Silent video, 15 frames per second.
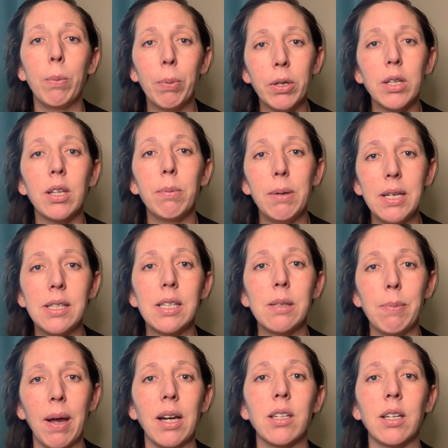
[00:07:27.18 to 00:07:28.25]
put the pieces
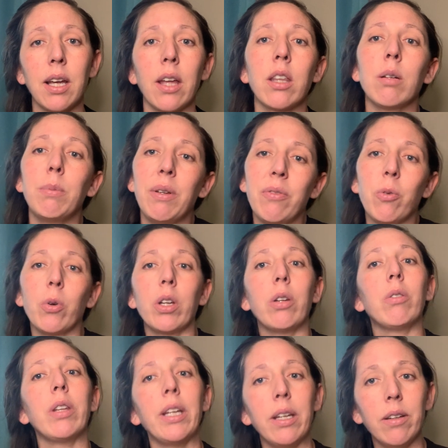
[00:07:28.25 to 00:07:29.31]
back together before
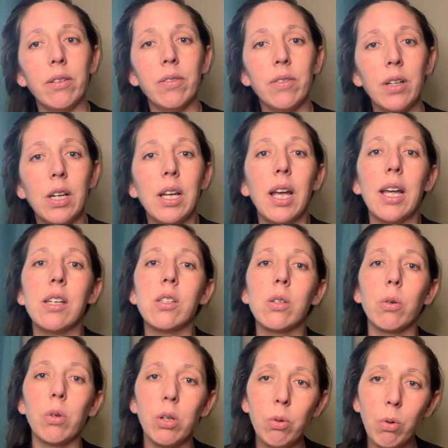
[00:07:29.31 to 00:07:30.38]
you leave. And
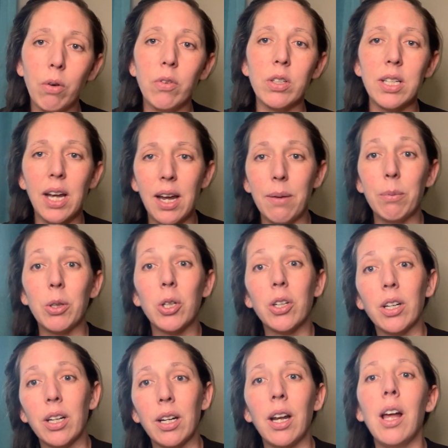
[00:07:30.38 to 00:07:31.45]
so you over time
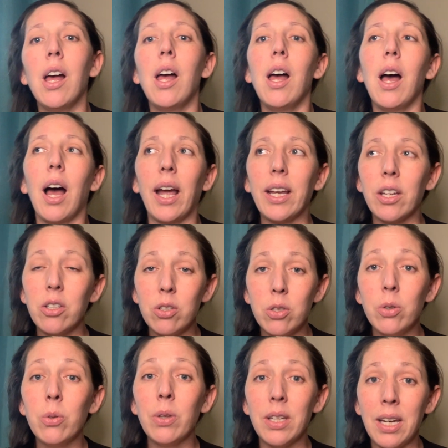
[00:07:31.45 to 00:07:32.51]
learn, I can
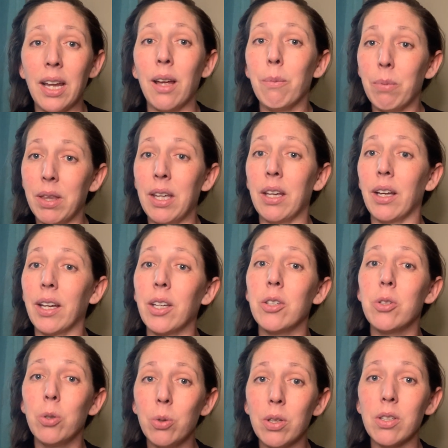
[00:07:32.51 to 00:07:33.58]
do the damn thing. I can
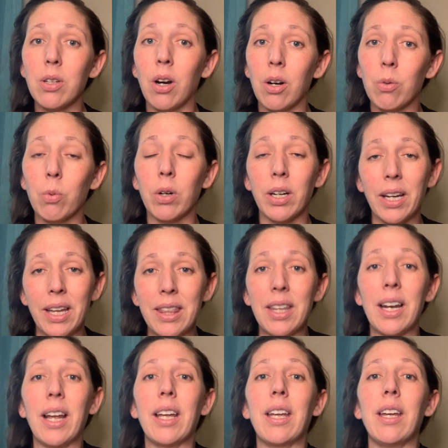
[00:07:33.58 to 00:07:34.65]
do this hard work, and
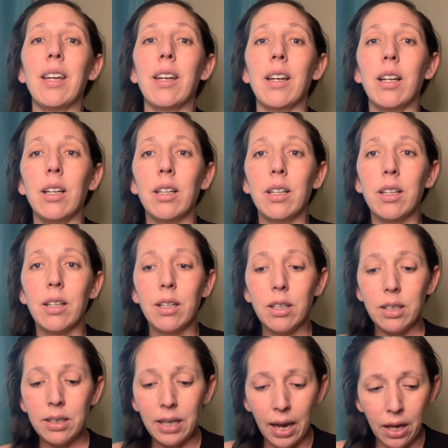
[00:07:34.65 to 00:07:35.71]
then I can
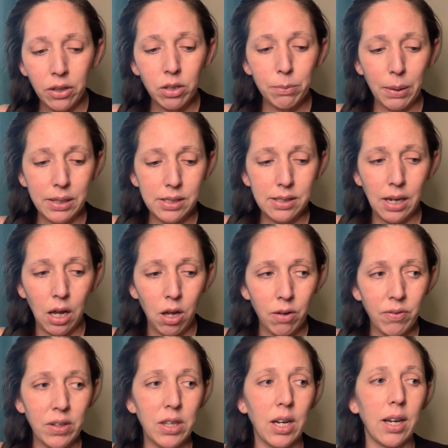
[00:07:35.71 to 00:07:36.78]
gather
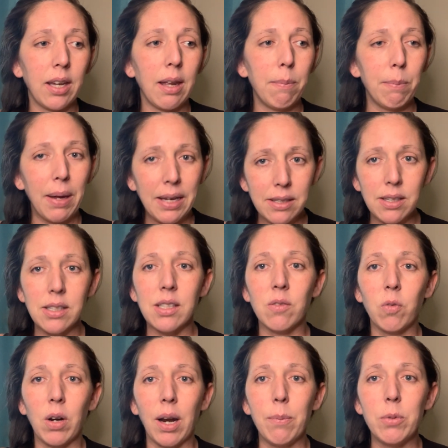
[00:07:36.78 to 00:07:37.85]
myself, and then I can make sense
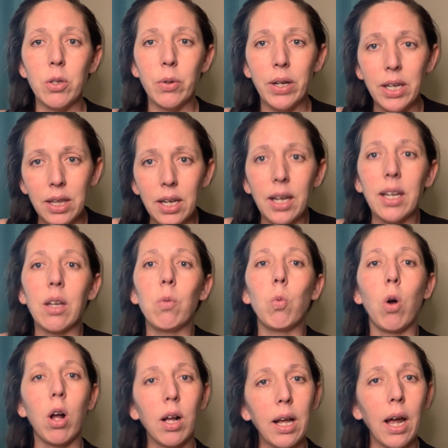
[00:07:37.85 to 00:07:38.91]
of what I'm doing, and then I can
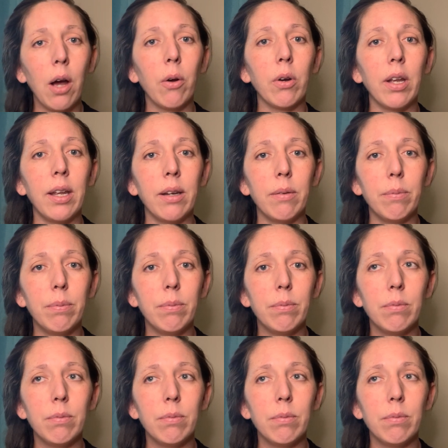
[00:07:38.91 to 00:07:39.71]
walk out and